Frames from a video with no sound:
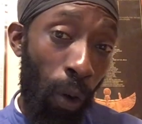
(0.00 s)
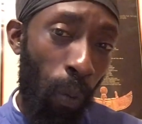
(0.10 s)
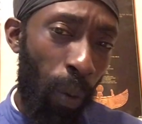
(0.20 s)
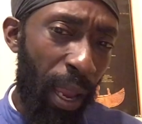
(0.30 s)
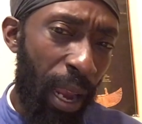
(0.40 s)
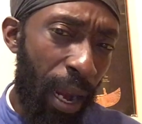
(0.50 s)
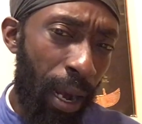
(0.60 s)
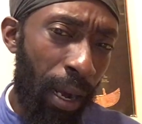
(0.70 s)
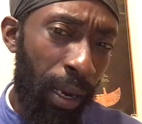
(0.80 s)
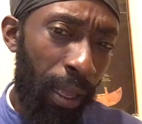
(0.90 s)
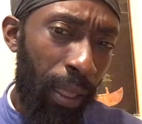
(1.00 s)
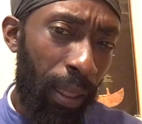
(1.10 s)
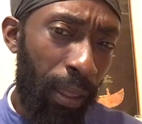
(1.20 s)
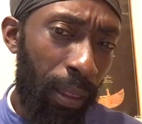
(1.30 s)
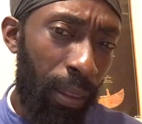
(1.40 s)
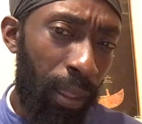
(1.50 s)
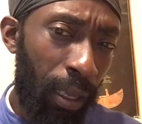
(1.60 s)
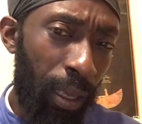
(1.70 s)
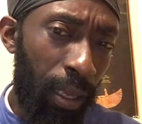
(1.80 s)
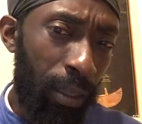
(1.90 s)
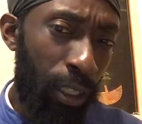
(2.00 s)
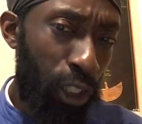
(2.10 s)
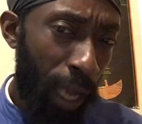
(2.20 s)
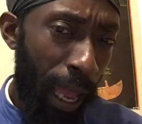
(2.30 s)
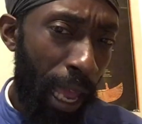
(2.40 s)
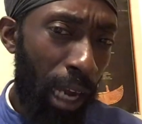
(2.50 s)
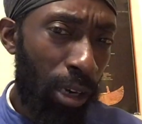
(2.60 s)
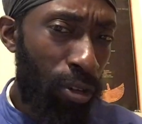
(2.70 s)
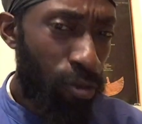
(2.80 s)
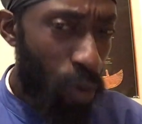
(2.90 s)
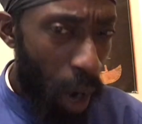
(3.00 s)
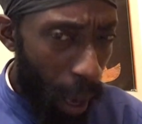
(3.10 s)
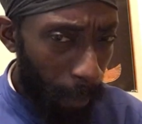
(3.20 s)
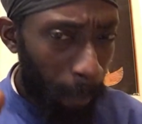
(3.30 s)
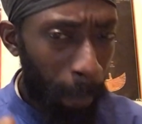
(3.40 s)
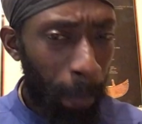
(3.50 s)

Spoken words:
where the child grew up,